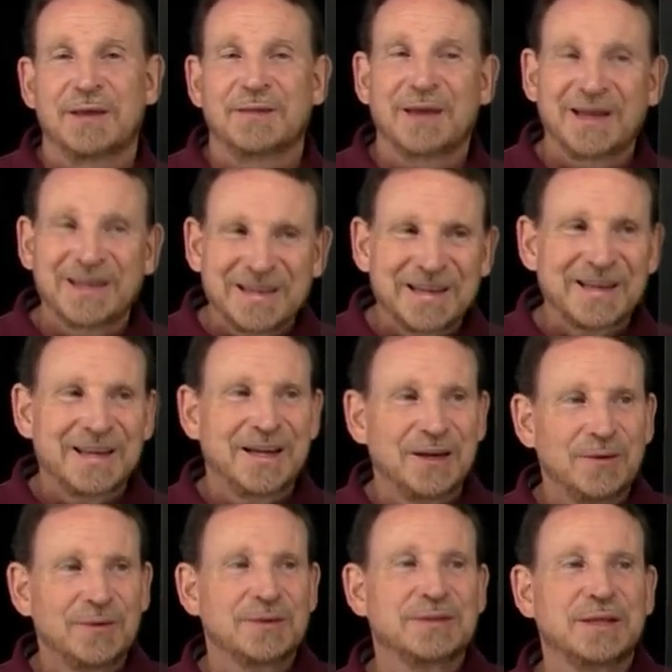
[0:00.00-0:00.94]
The idea
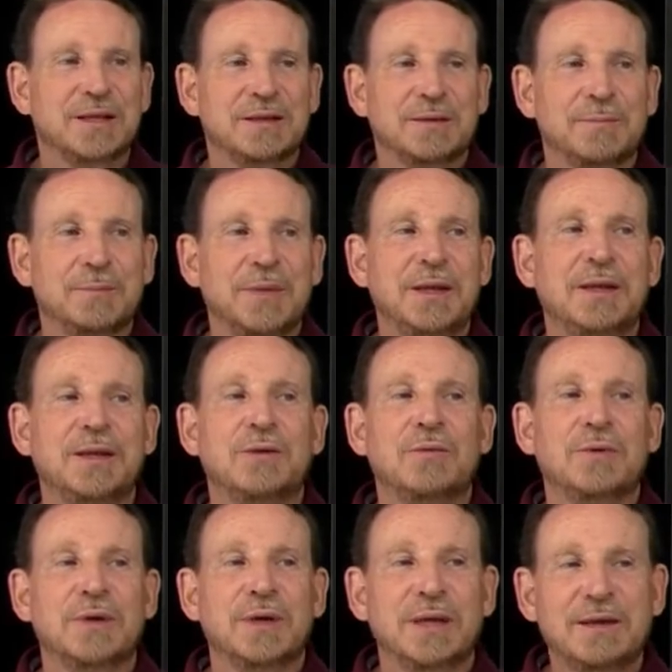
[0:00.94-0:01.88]
here is that the media
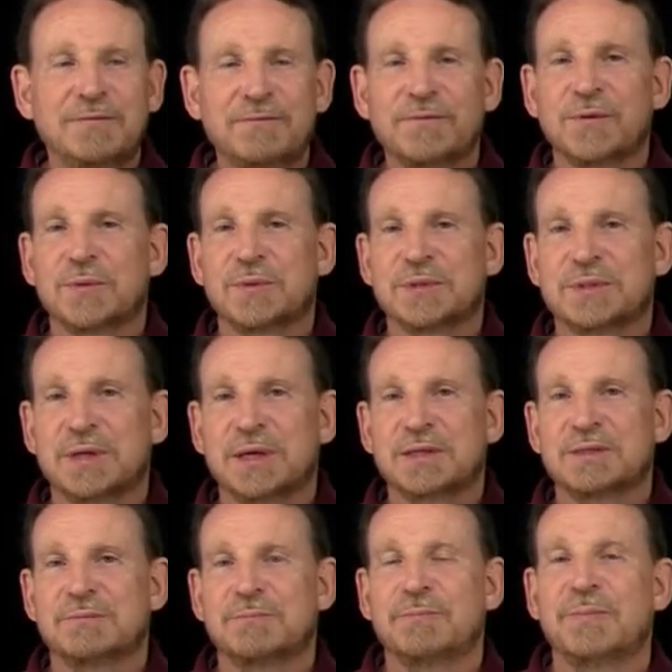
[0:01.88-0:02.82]
will influence
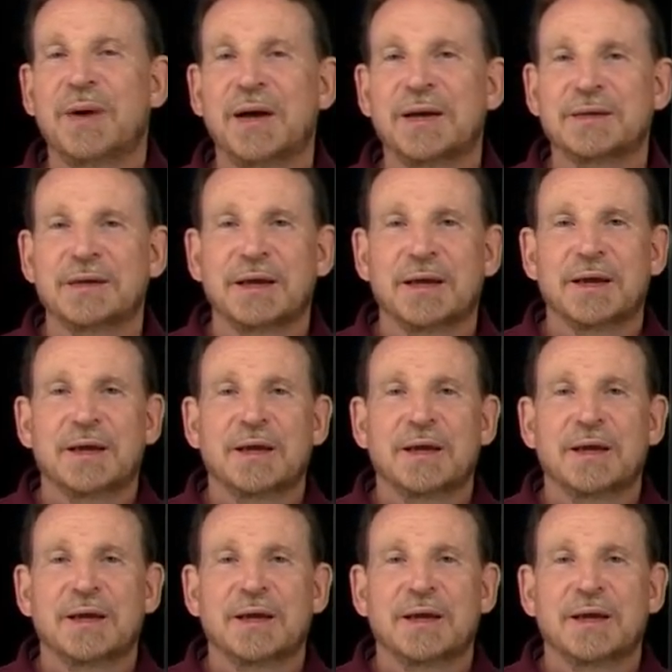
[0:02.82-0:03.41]
us, but